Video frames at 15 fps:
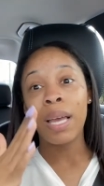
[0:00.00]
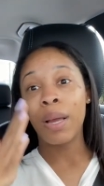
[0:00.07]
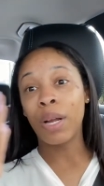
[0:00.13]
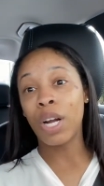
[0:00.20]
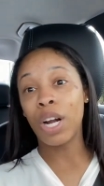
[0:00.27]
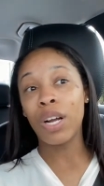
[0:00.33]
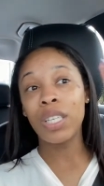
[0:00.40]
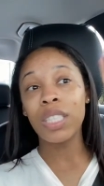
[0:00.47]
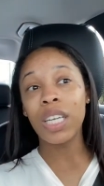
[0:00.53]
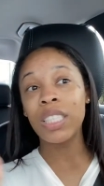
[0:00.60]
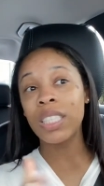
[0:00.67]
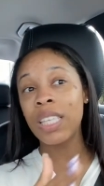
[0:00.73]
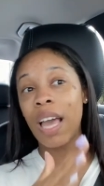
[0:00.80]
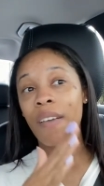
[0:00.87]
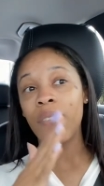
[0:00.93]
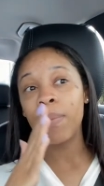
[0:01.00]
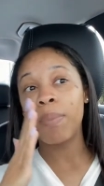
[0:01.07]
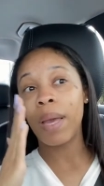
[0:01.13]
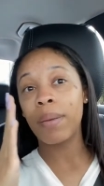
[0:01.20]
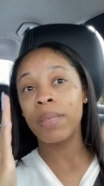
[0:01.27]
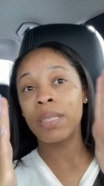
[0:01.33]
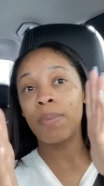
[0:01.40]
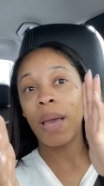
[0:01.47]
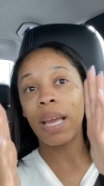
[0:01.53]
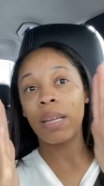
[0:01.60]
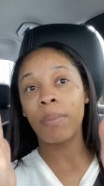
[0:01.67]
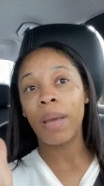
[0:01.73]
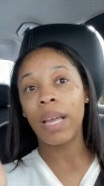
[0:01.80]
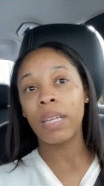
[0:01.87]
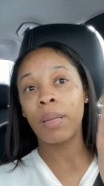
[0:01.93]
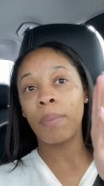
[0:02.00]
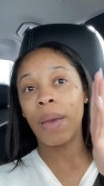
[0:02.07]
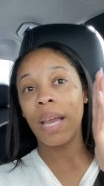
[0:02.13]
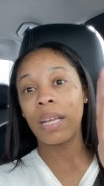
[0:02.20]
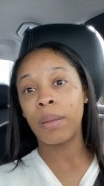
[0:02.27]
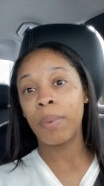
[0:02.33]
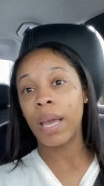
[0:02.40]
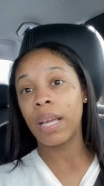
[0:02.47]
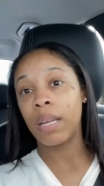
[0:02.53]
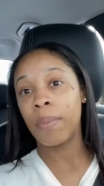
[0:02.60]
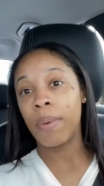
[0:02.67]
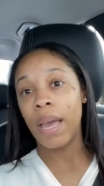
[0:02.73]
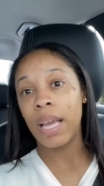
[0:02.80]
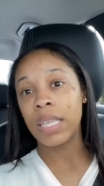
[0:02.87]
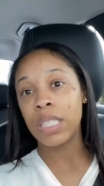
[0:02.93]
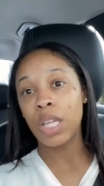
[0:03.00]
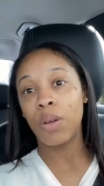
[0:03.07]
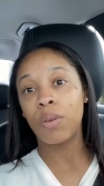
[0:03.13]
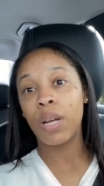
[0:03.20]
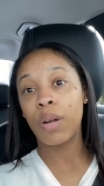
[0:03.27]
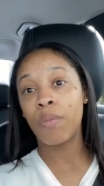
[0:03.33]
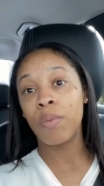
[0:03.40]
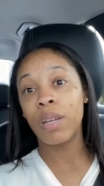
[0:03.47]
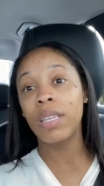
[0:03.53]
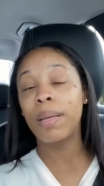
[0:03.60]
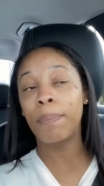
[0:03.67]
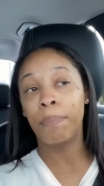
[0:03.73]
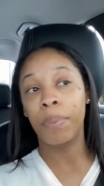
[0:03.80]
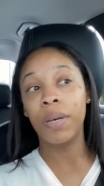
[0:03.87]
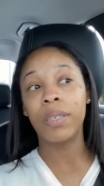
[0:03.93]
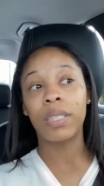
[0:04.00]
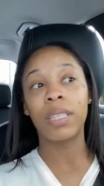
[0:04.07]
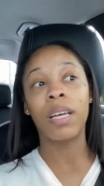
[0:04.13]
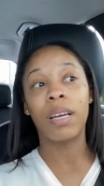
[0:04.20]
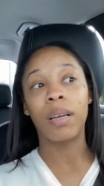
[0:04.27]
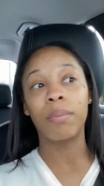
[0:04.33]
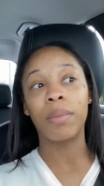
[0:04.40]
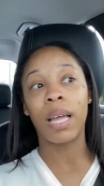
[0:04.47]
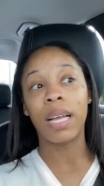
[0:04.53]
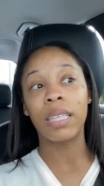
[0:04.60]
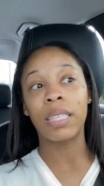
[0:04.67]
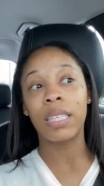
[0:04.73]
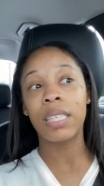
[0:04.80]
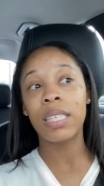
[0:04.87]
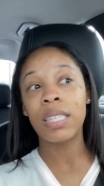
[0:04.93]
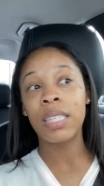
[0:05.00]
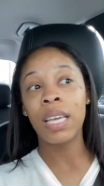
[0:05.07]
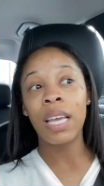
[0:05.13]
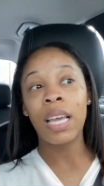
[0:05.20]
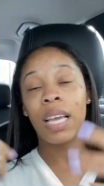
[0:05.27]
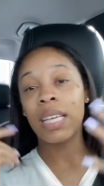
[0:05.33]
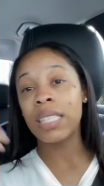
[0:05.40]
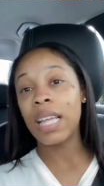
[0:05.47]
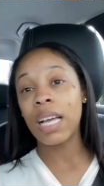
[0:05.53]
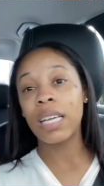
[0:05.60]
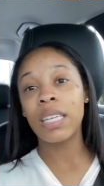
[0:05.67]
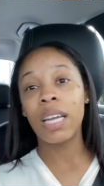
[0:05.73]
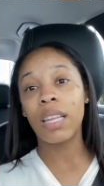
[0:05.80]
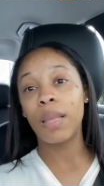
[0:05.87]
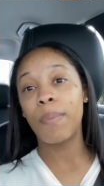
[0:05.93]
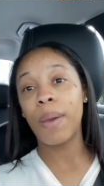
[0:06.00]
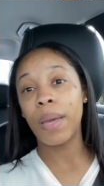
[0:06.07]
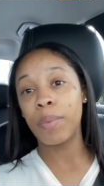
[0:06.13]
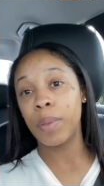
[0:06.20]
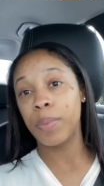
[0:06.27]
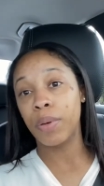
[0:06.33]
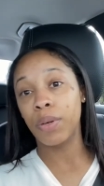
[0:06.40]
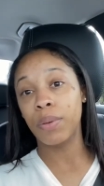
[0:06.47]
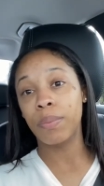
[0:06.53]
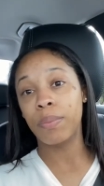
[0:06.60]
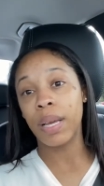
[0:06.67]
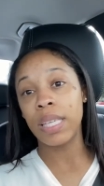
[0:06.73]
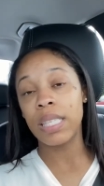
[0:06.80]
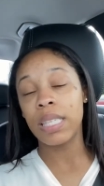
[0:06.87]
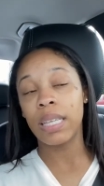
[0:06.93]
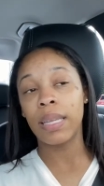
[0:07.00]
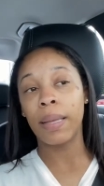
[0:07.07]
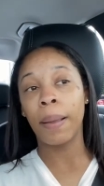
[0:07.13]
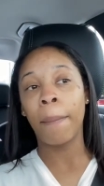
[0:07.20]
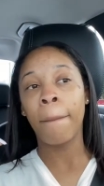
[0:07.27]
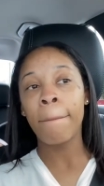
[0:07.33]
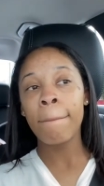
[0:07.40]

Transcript: Girls are just having babies back to back to back to back to back. So they're really booked up. Like this It's like another baby boom, basically.